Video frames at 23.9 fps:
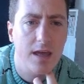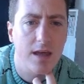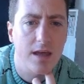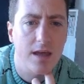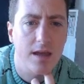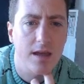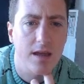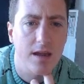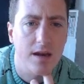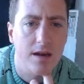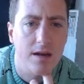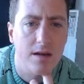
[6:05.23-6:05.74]

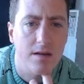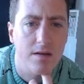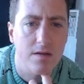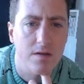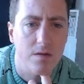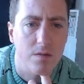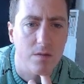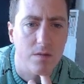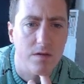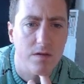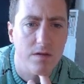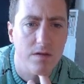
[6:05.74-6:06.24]
in
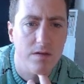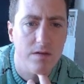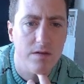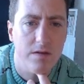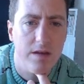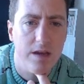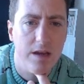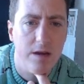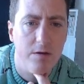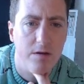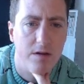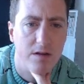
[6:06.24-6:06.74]
some
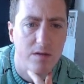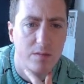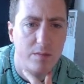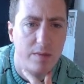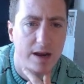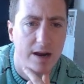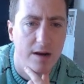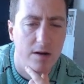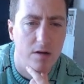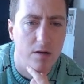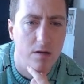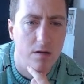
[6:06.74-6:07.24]
serious
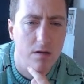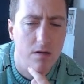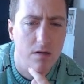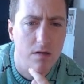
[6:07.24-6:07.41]
peril.